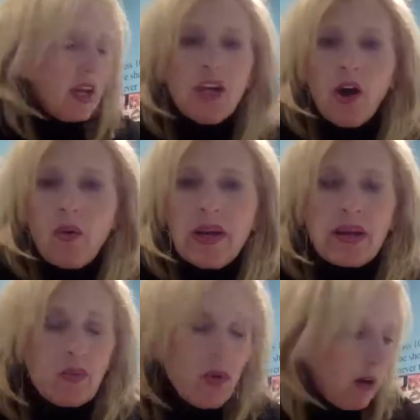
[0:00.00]
A
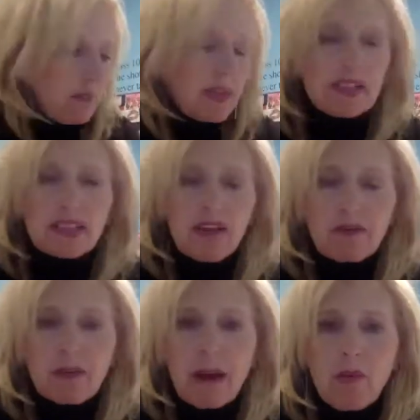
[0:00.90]
week? Well, except
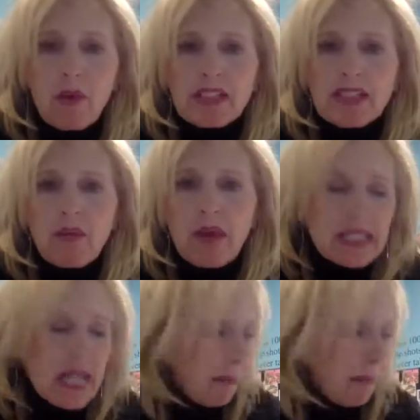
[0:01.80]
for my boys, they
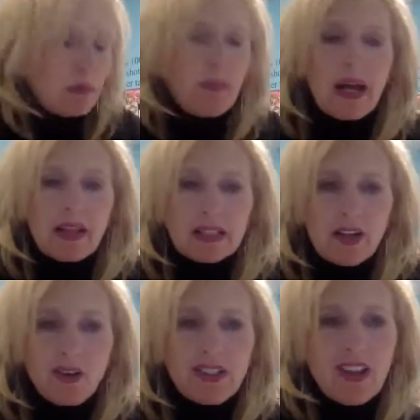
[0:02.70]
wait tables, but that's
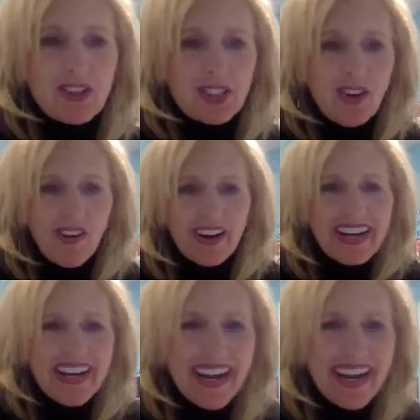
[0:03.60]
a whole nother story.